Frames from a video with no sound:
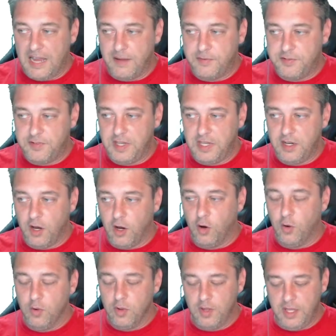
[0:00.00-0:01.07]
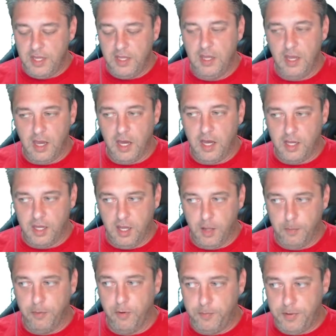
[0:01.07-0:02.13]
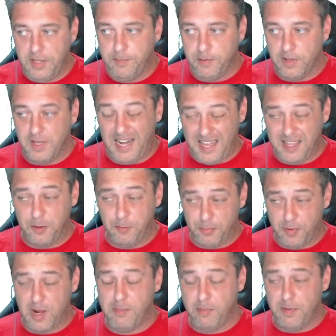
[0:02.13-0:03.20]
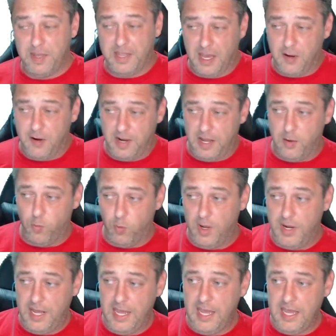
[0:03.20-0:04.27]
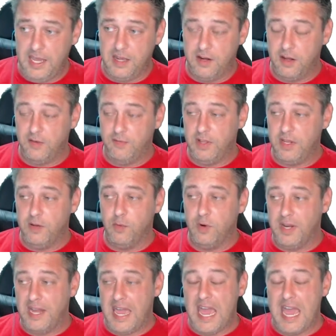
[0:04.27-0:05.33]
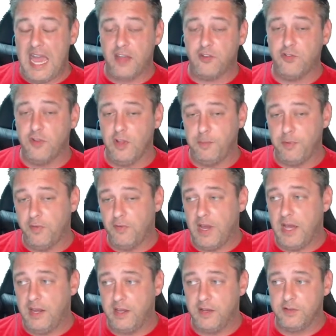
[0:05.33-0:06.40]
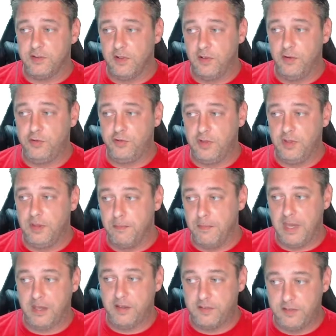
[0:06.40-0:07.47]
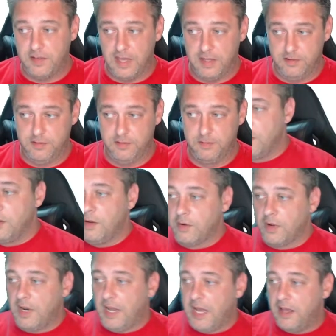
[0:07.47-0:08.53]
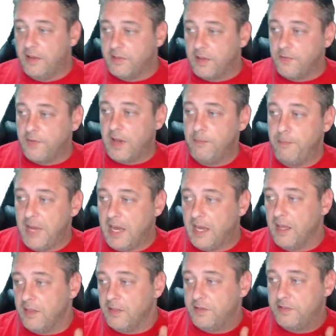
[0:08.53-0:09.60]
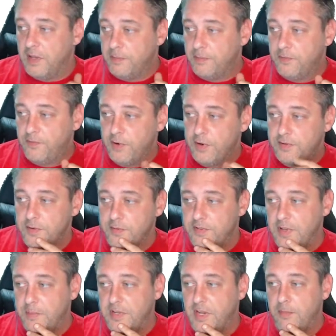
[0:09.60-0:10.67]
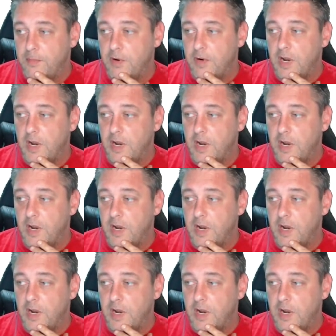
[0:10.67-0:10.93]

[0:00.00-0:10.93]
seen only a couple people, and I could probably count it on one hand, of anyone actually providing a solution that makes sense. You were going to ask if I'm backing the 1st of September.